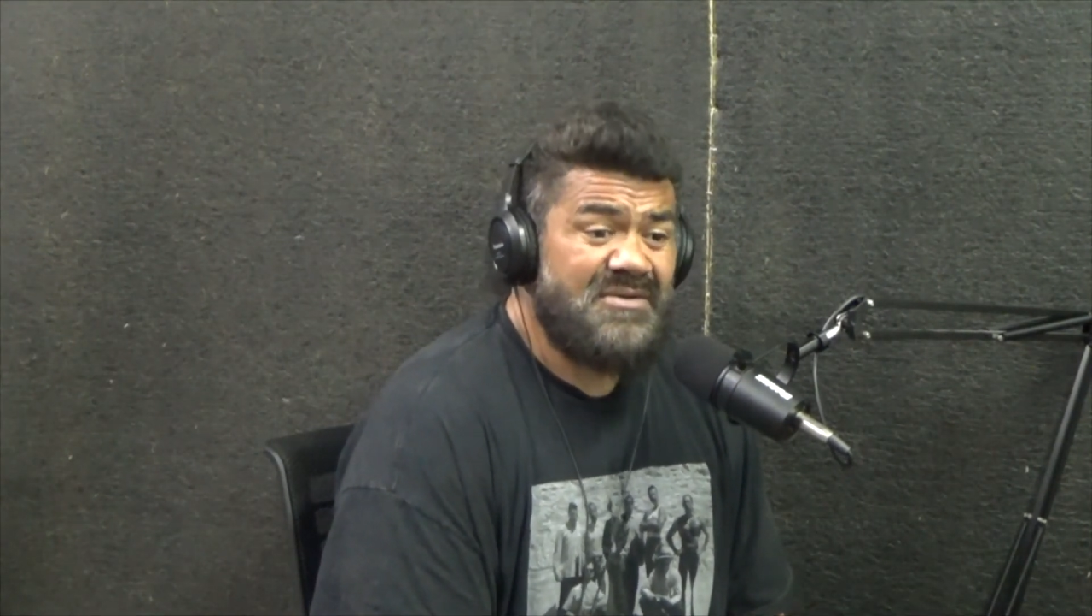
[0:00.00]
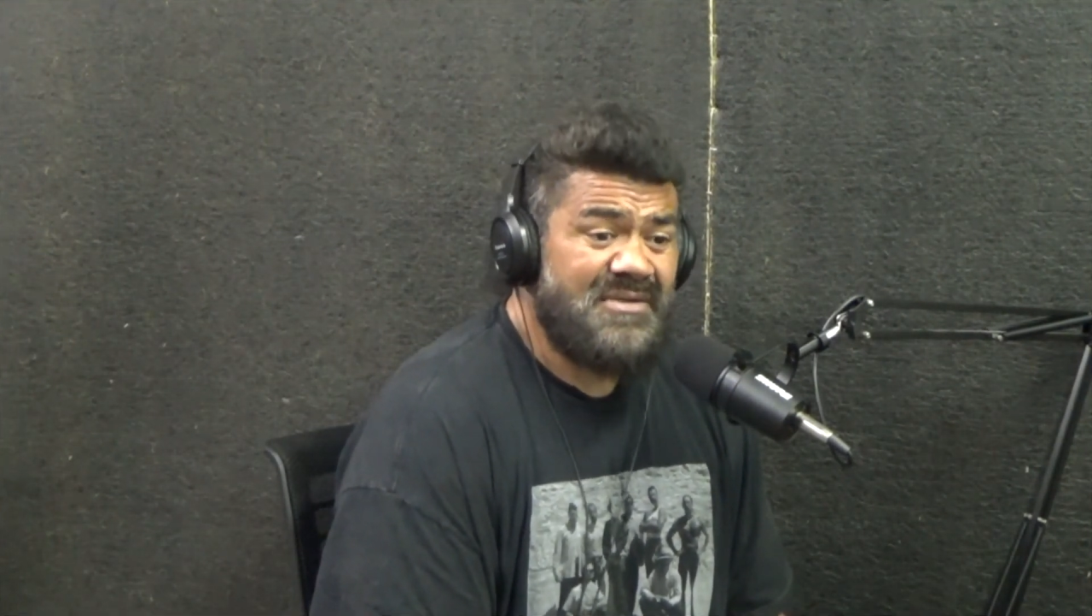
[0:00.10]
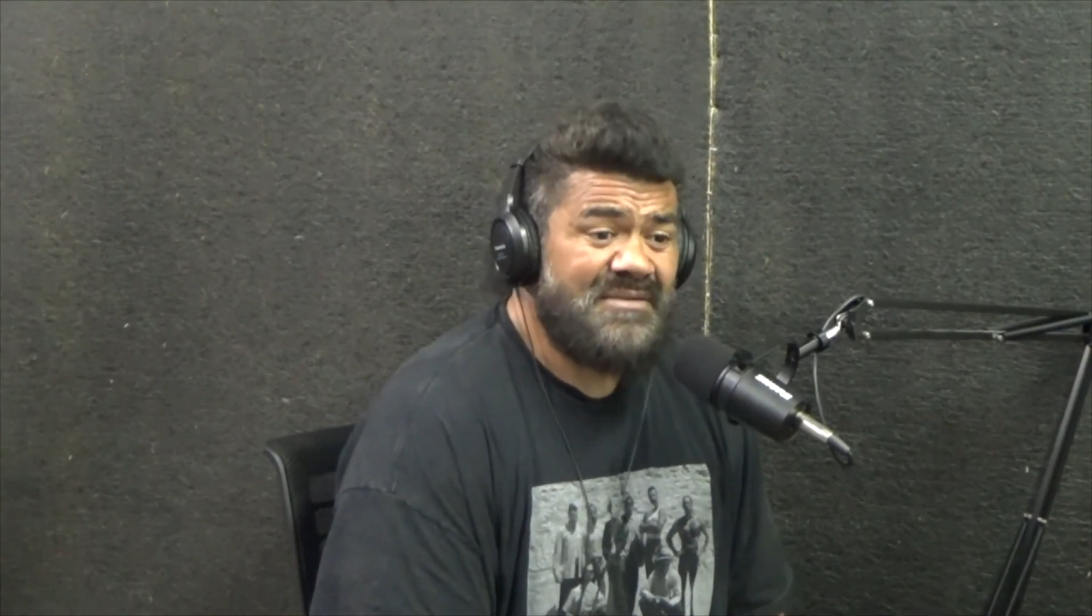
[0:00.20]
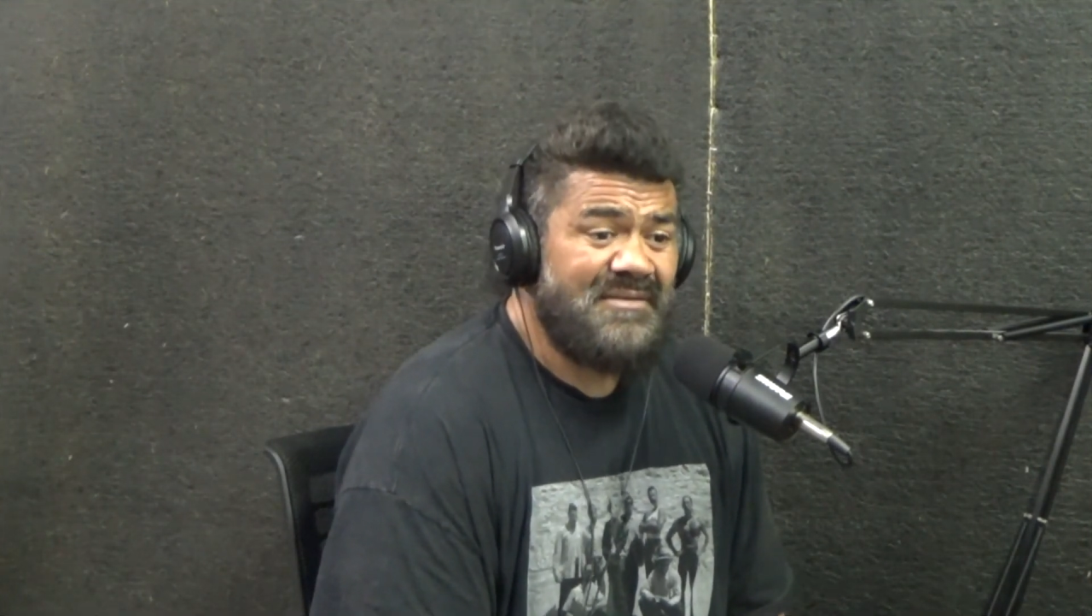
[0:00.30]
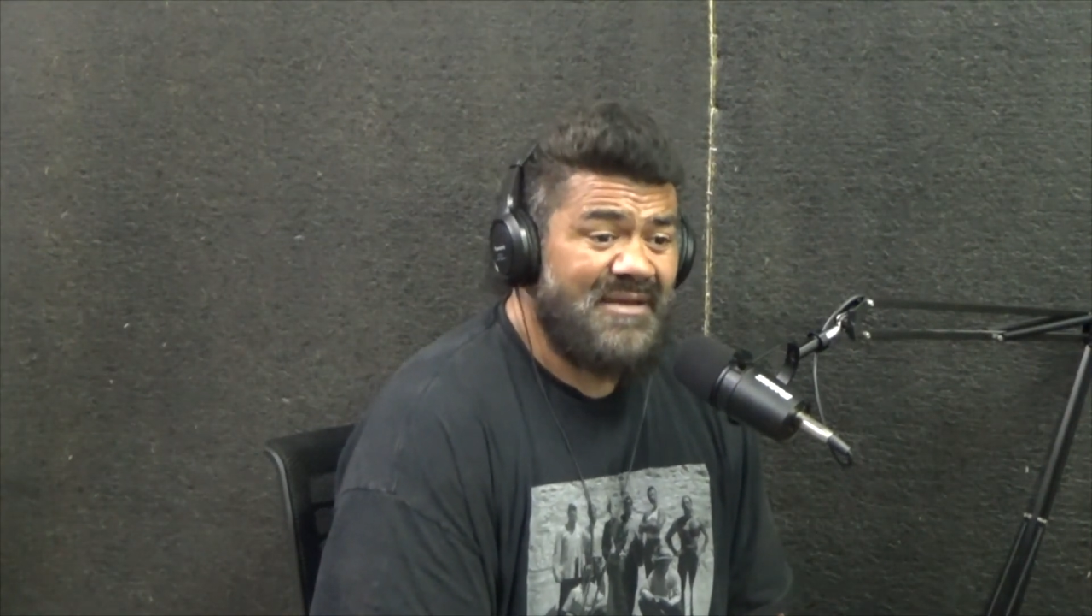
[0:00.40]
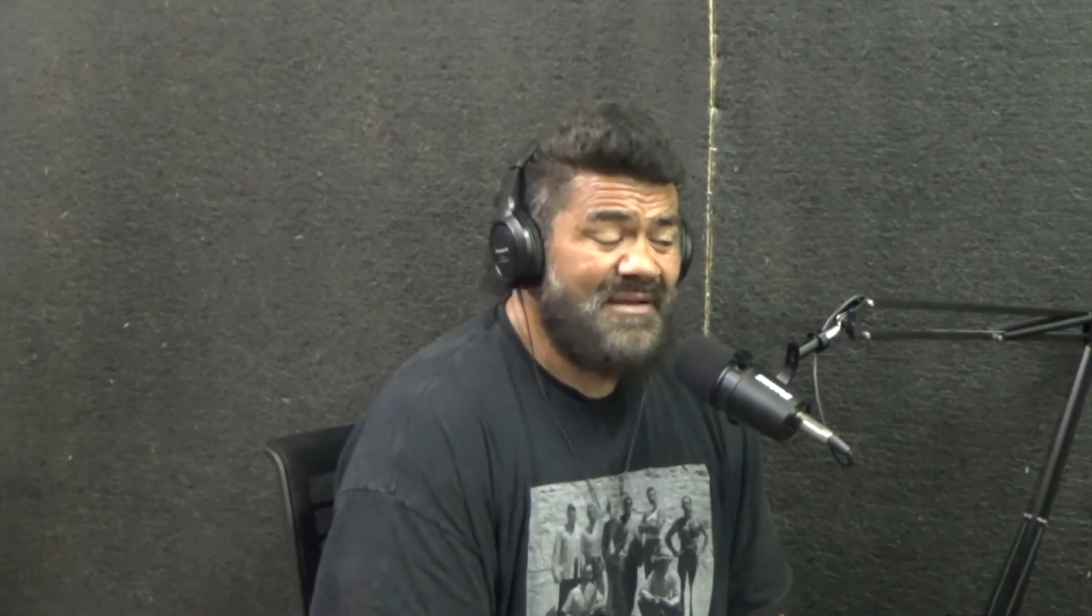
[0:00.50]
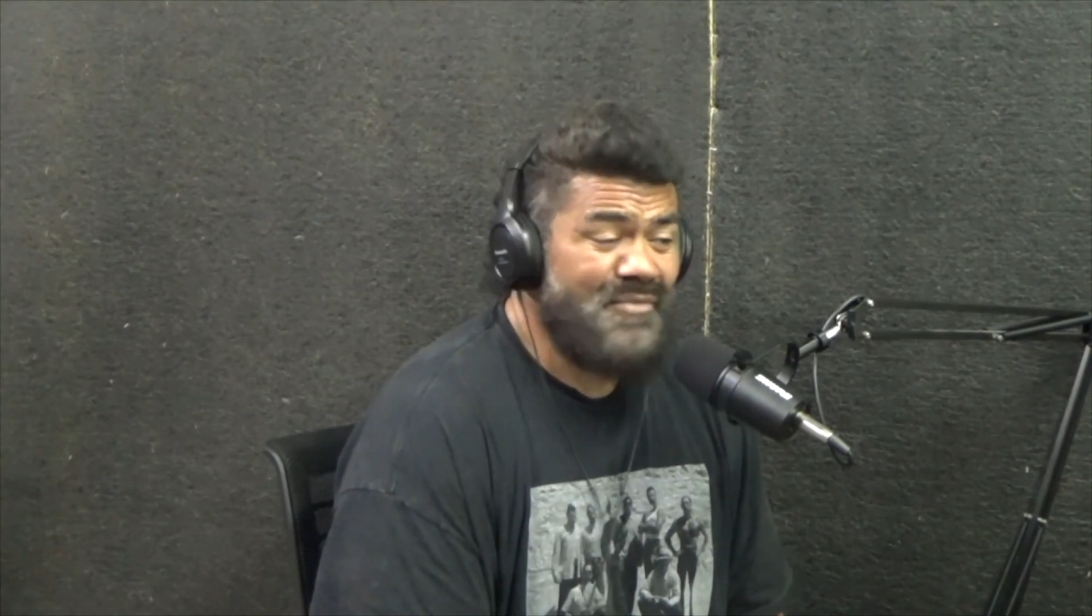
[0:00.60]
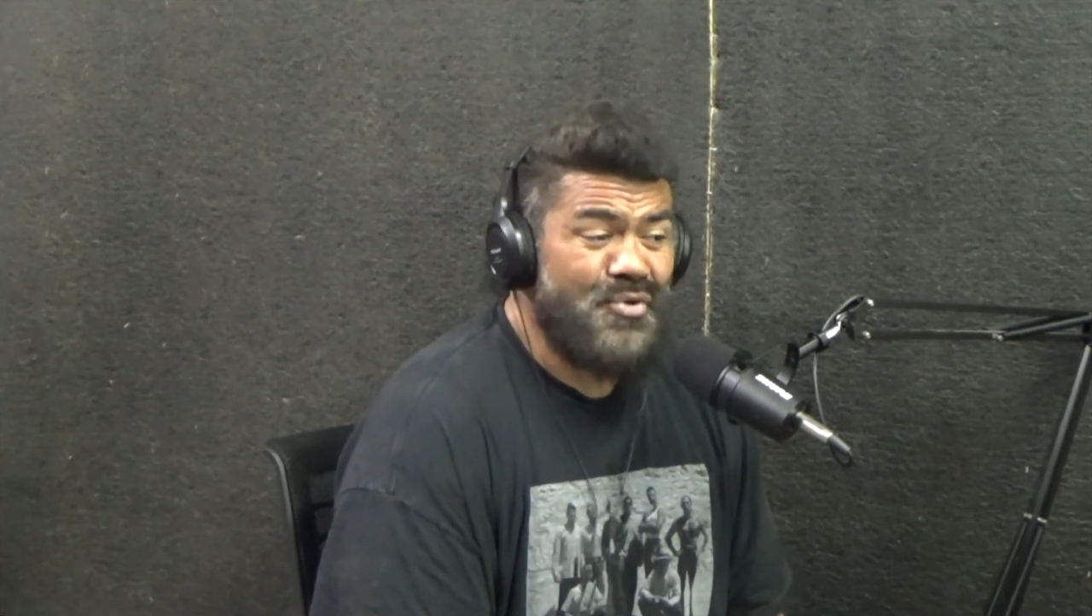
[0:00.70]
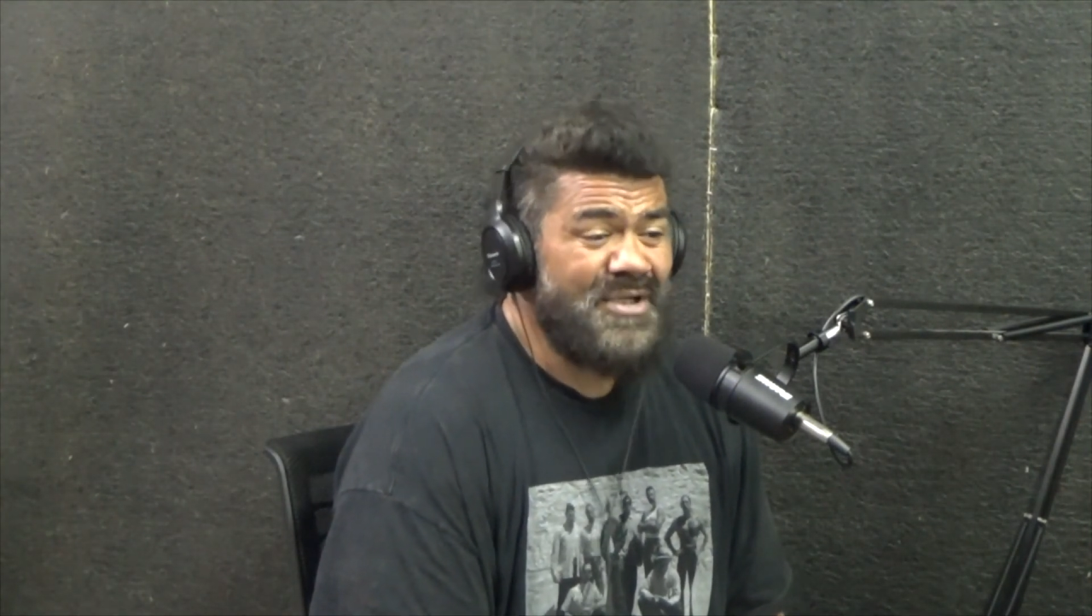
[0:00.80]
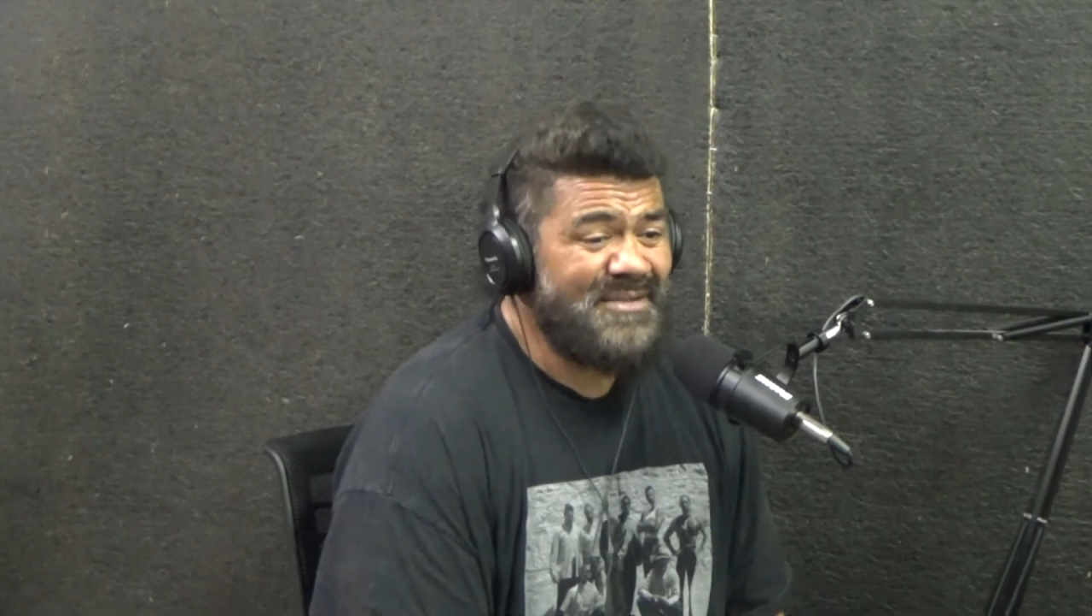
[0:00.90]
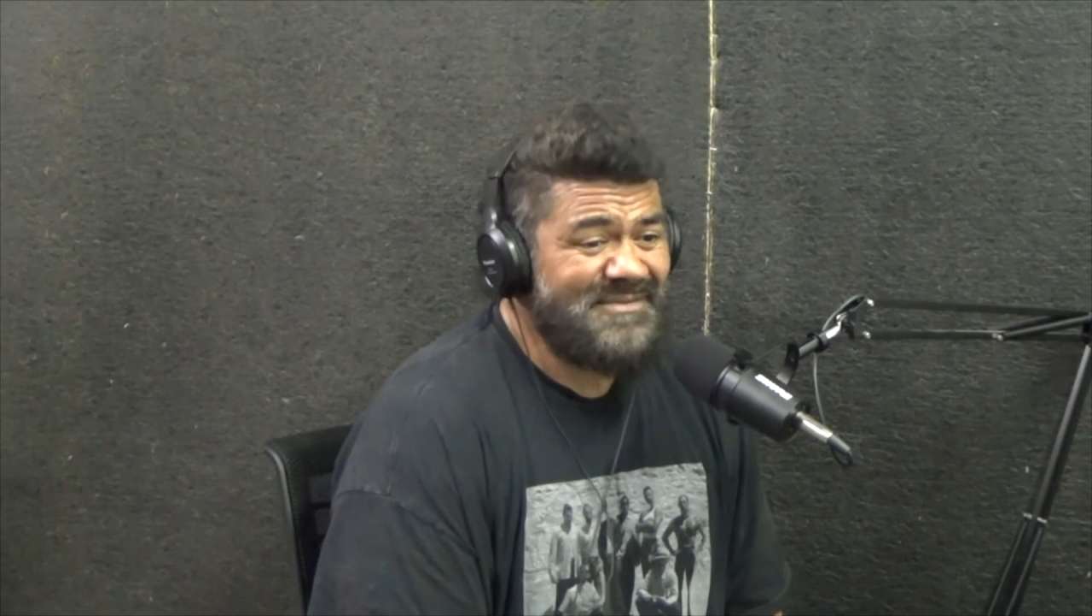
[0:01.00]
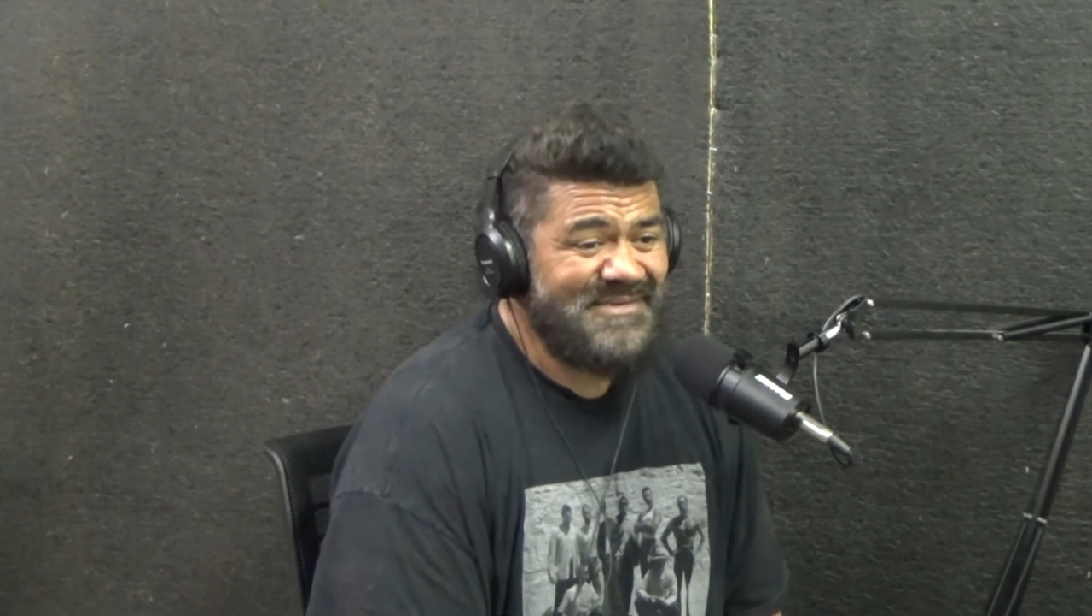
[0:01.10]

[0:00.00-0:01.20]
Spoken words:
and I'm all in,